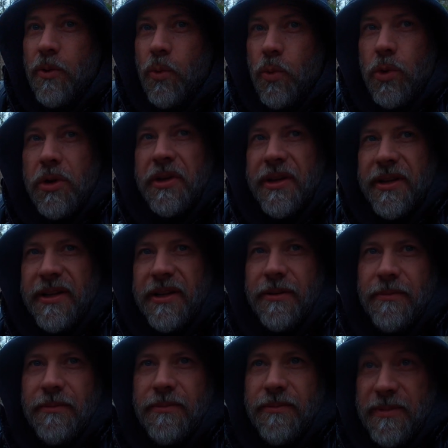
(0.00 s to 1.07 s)
really
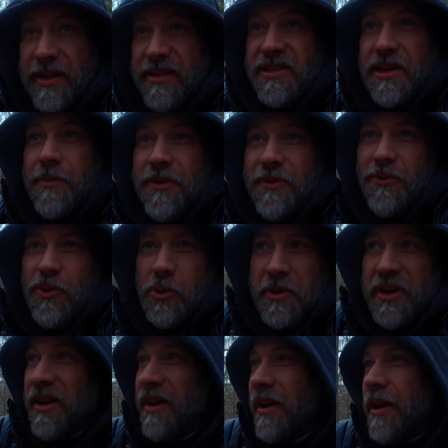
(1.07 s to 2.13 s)
did did something for
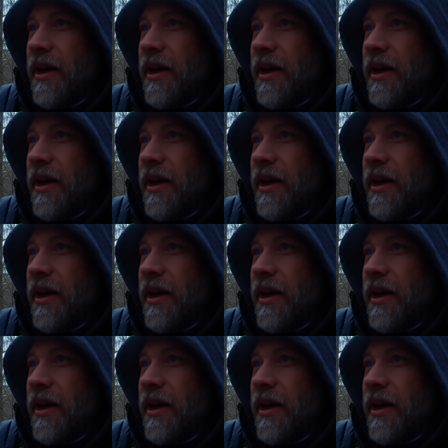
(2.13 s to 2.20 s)
me.